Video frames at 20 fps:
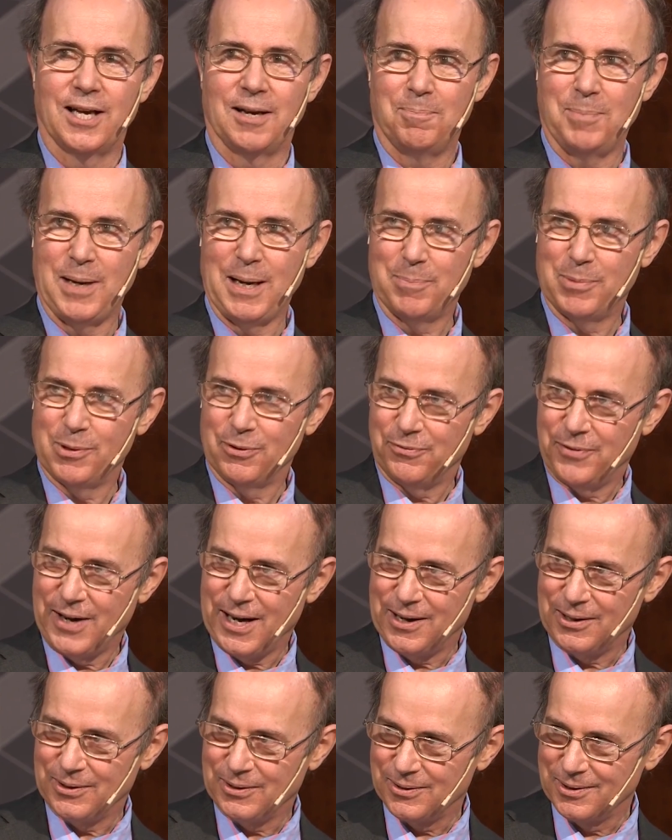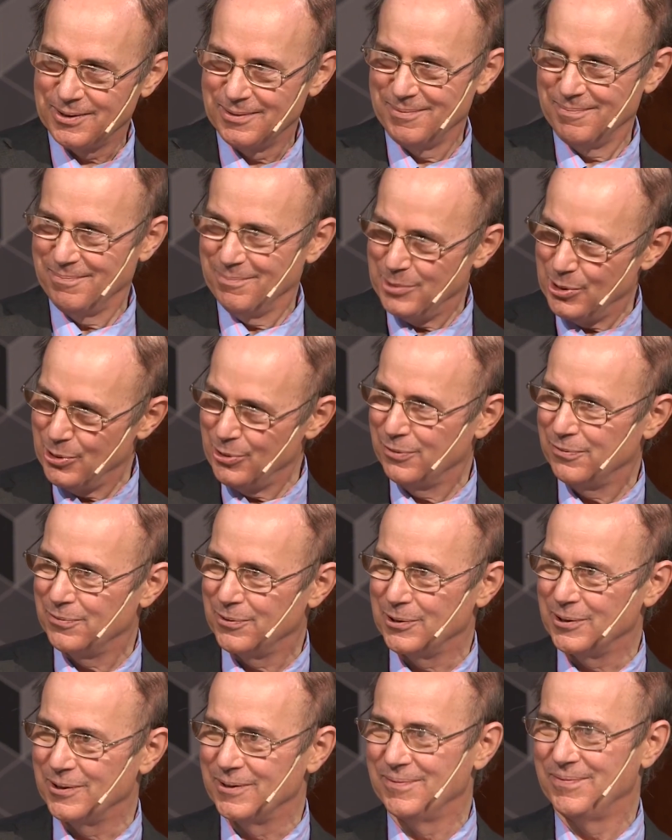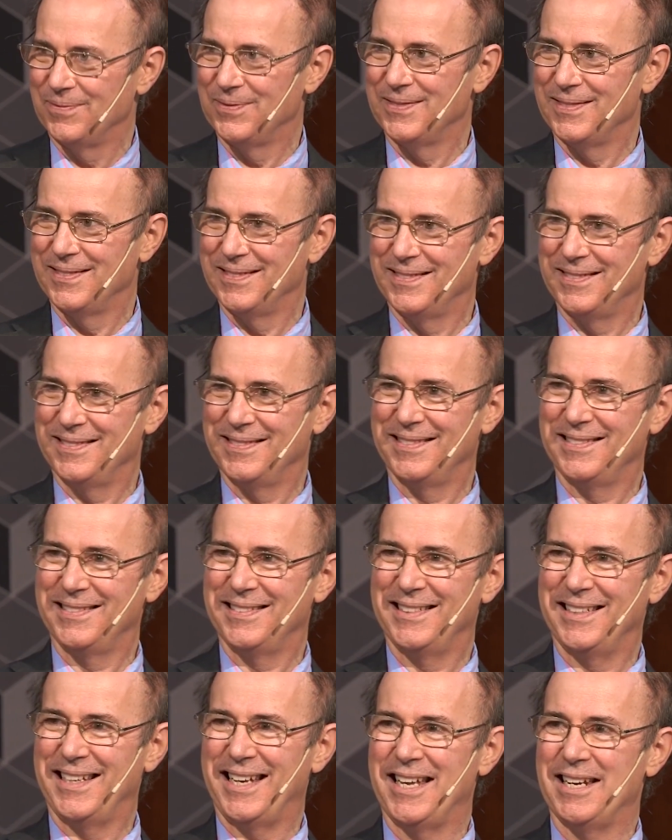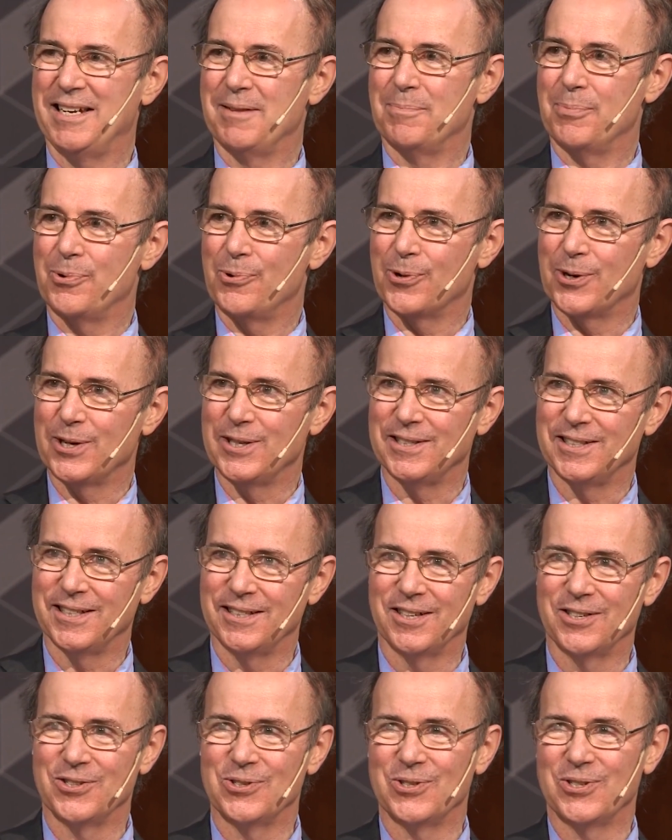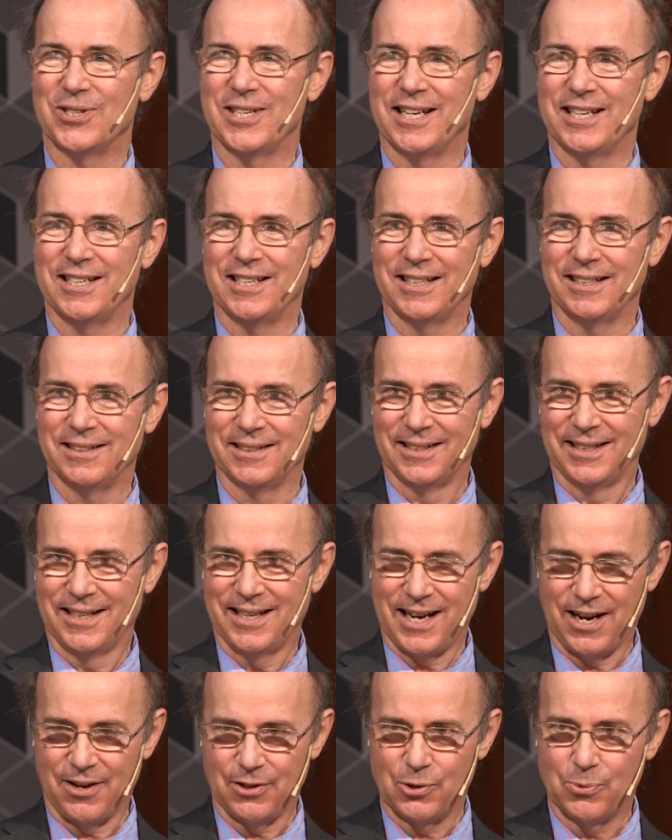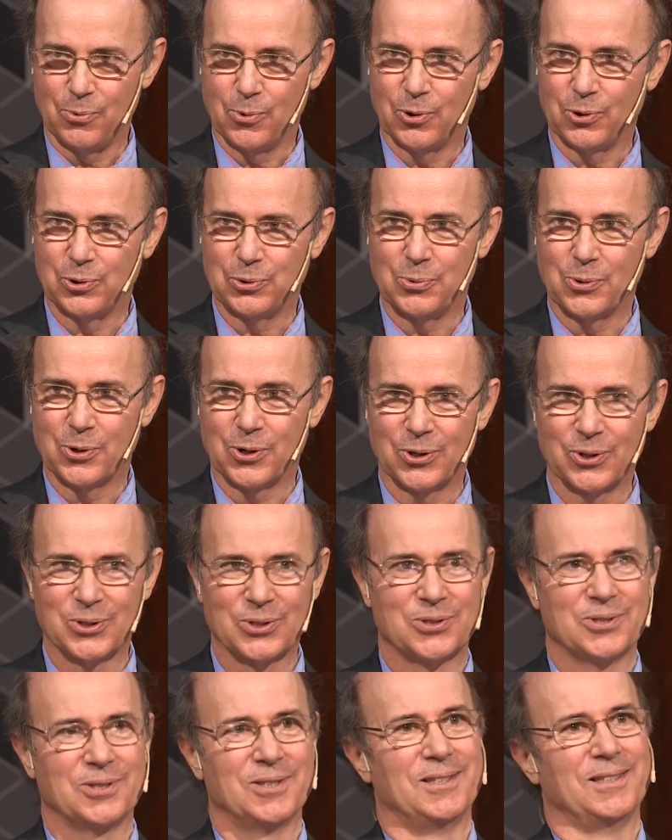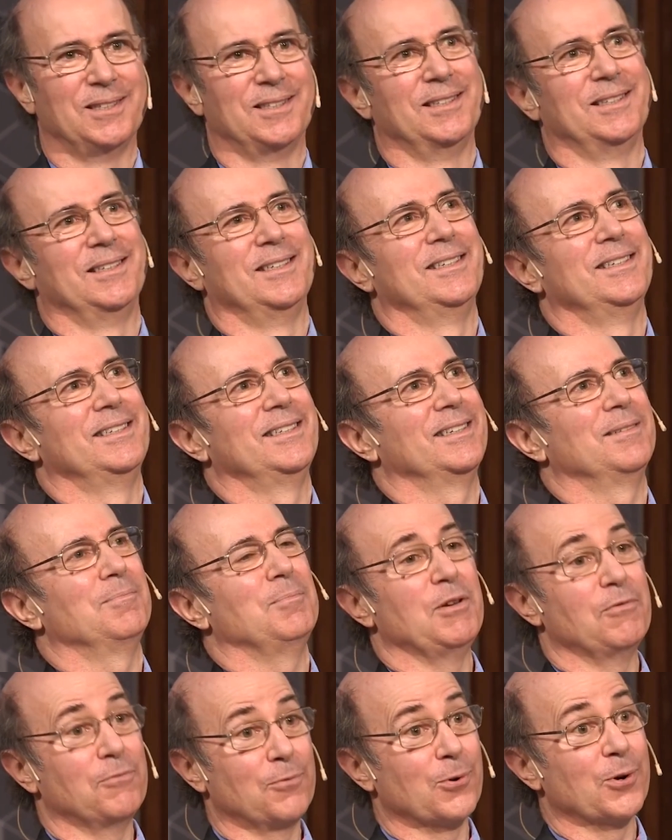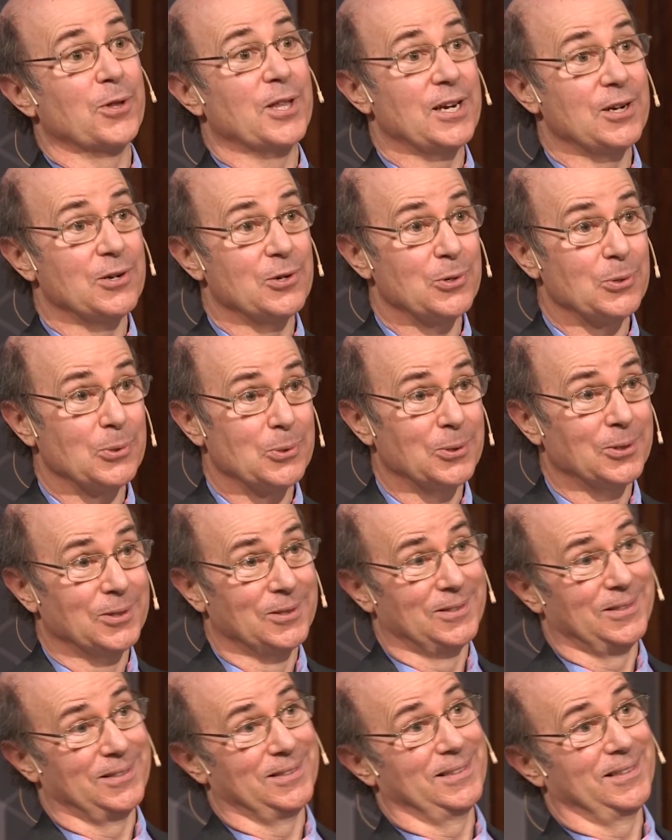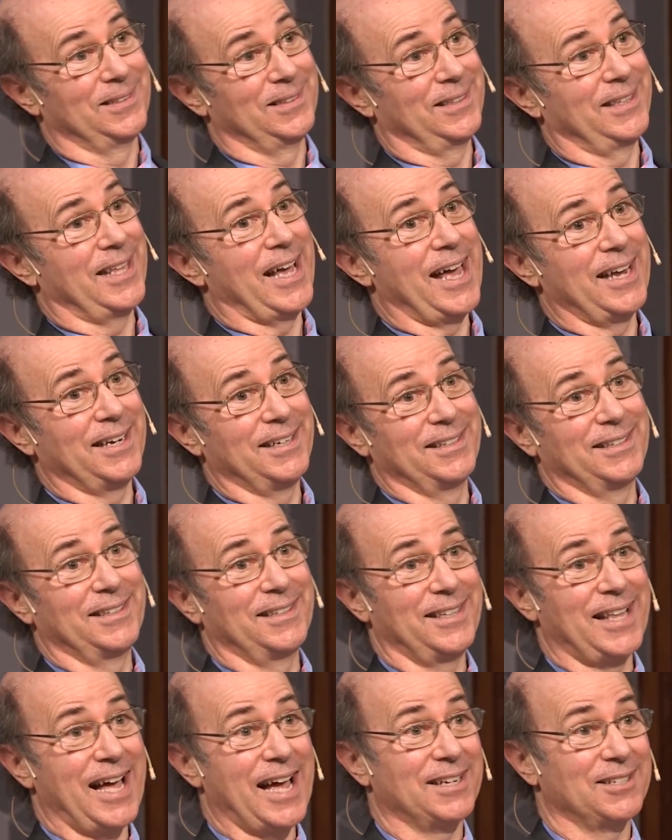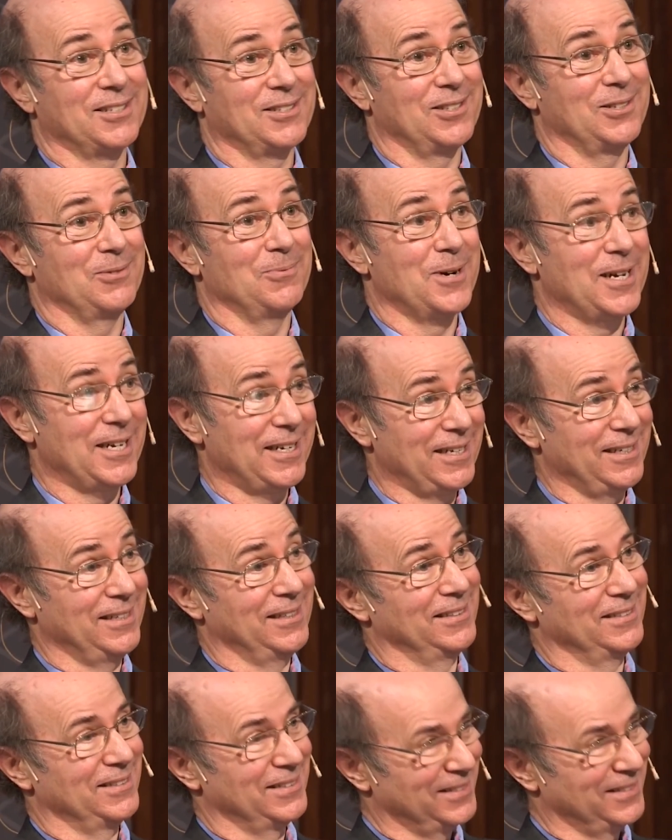that people found beautiful and important in understanding how the world works before they knew that that's the way